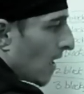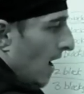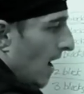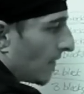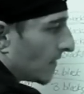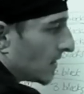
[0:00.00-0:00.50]

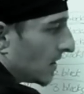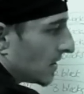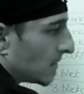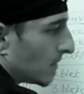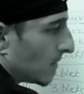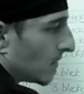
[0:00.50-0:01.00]
half a
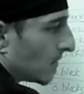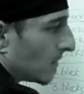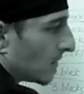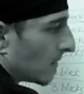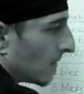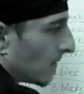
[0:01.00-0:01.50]
teaspoon
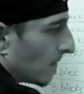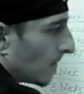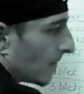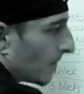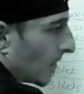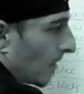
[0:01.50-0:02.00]

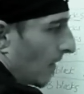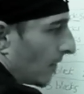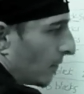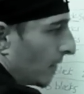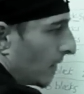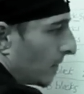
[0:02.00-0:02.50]

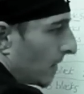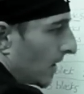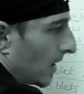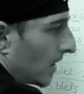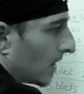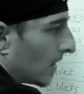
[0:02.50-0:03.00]
of real
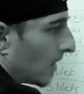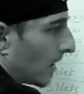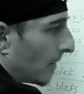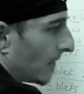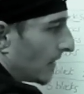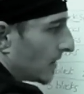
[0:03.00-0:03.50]
butter on
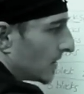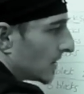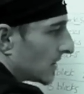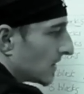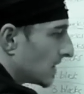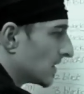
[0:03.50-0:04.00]
my veggies.
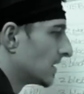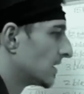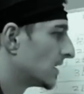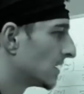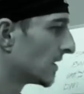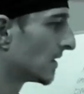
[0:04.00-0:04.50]

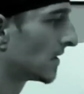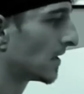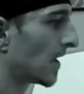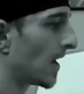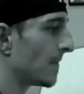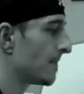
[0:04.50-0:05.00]

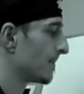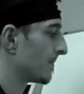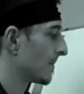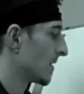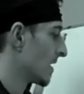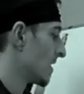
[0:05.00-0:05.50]
Okay,
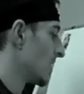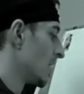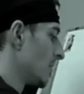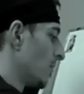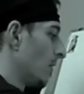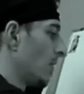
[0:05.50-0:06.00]

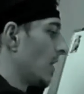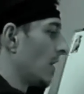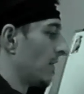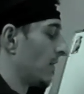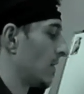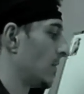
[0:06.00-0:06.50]
moving
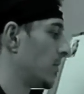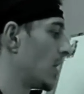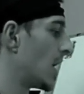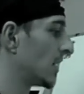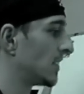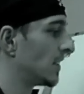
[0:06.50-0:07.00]
on for a
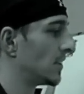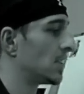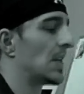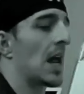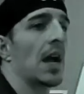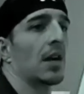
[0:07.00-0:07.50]
block dinner
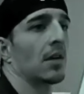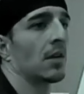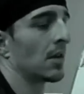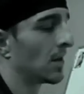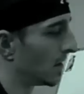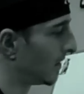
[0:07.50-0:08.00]
snack.
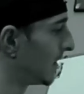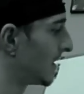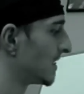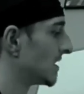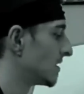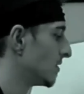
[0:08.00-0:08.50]
This
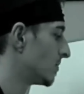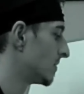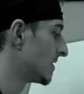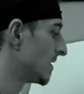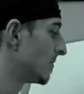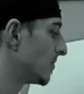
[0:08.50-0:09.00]
is super
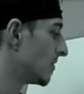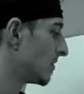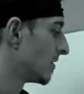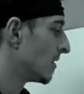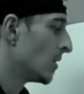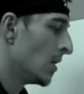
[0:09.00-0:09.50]
simple.
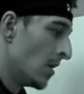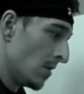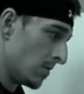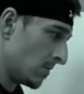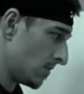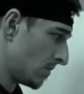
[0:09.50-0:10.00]

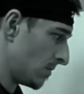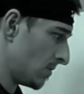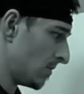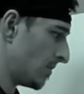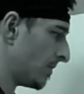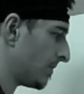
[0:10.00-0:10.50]

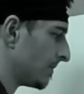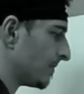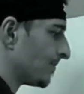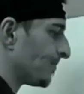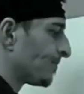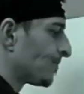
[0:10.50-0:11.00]

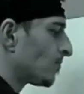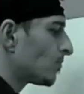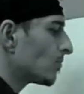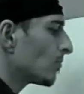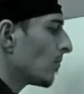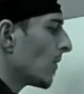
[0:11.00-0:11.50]
I'm
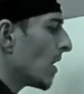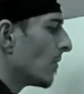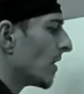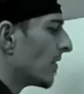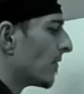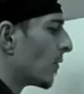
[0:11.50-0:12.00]

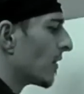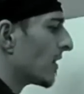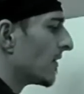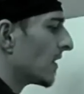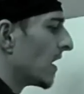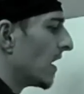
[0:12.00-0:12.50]
gonna 1/4
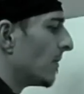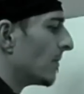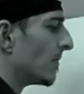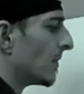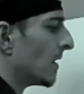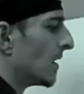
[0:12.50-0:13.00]
of a
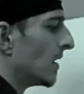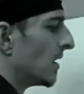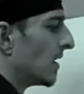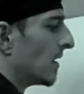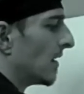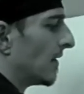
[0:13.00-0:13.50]
cup
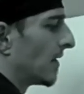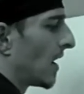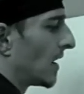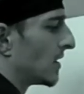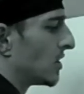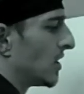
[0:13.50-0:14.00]
of
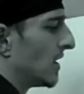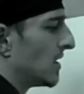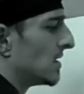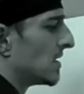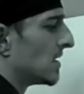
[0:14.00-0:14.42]
cottage cheese,